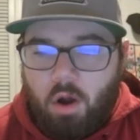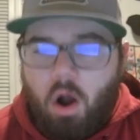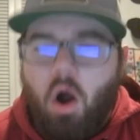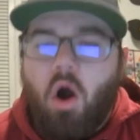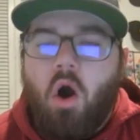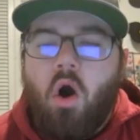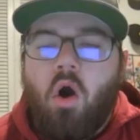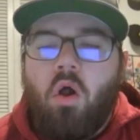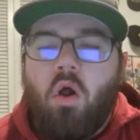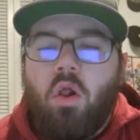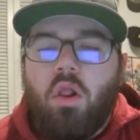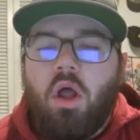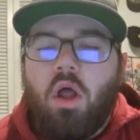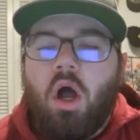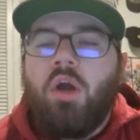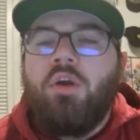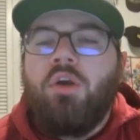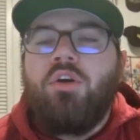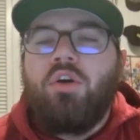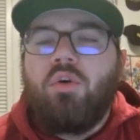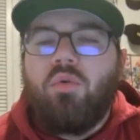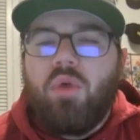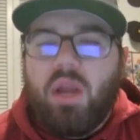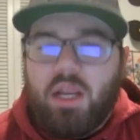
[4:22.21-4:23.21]
all
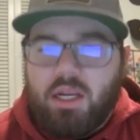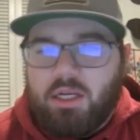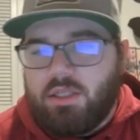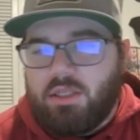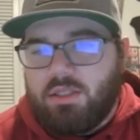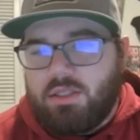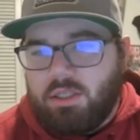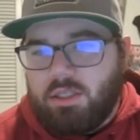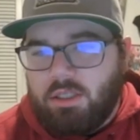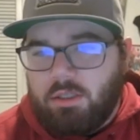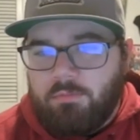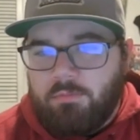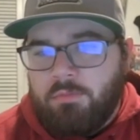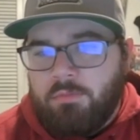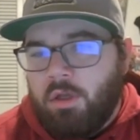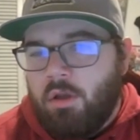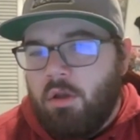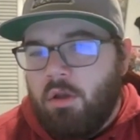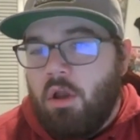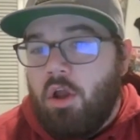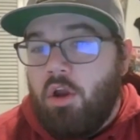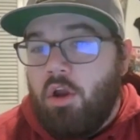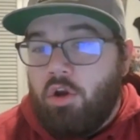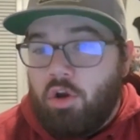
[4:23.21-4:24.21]
underrated team.
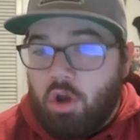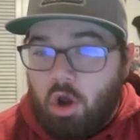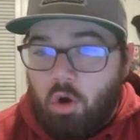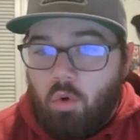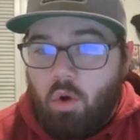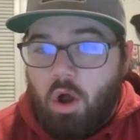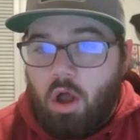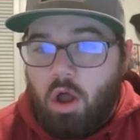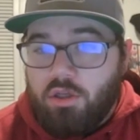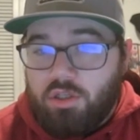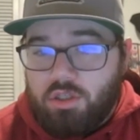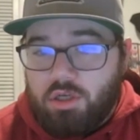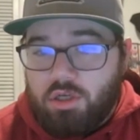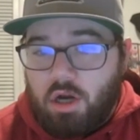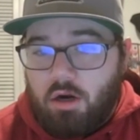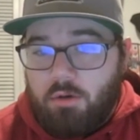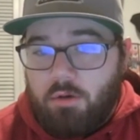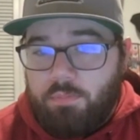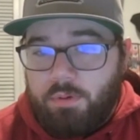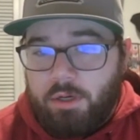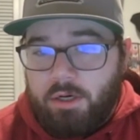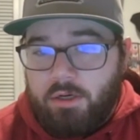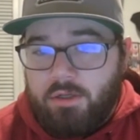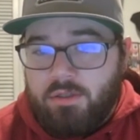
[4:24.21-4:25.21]
No all-star
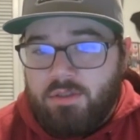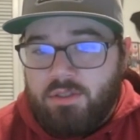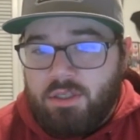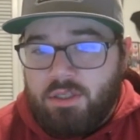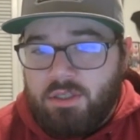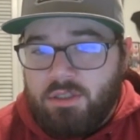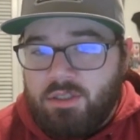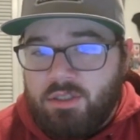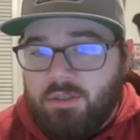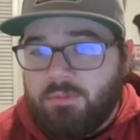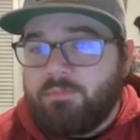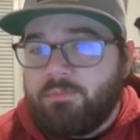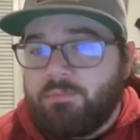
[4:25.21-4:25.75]
appearances,